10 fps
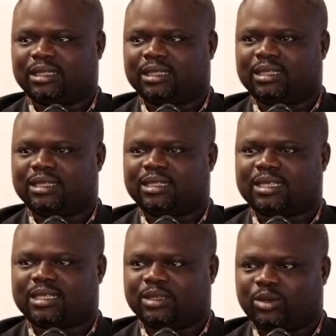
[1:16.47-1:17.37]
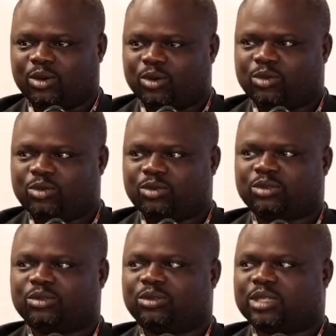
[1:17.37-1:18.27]
and the C O O,
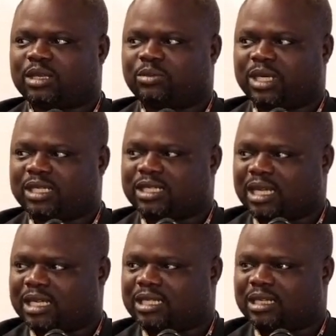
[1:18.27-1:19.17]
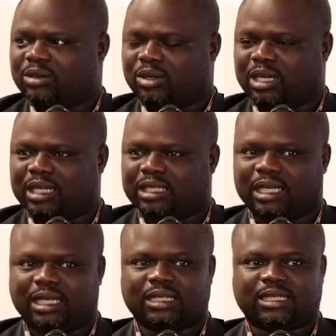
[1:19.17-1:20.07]
who is amongst us, and all
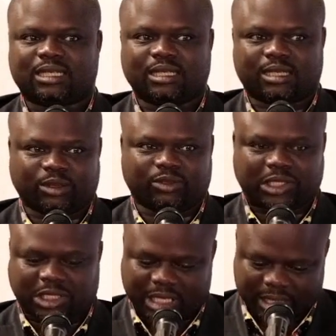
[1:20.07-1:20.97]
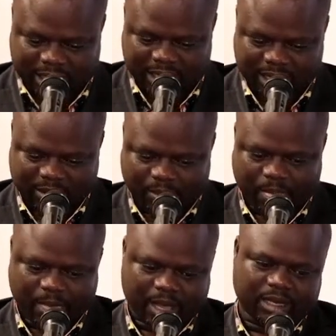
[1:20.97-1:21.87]
other city officials.
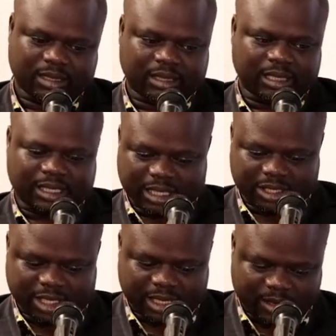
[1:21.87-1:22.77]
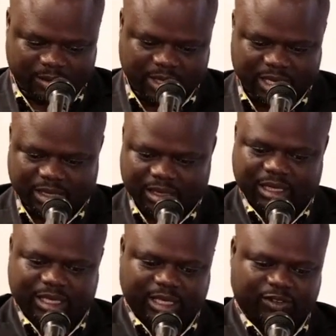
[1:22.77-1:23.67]
Ladies and gentlemen,
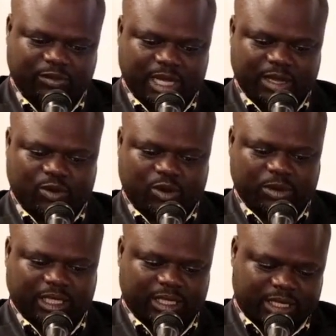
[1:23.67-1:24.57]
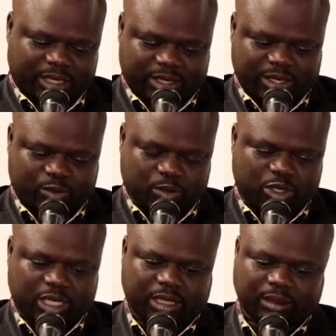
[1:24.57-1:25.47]
receive my warm greetings
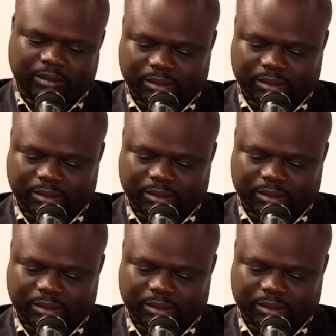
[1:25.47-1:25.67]
this morning.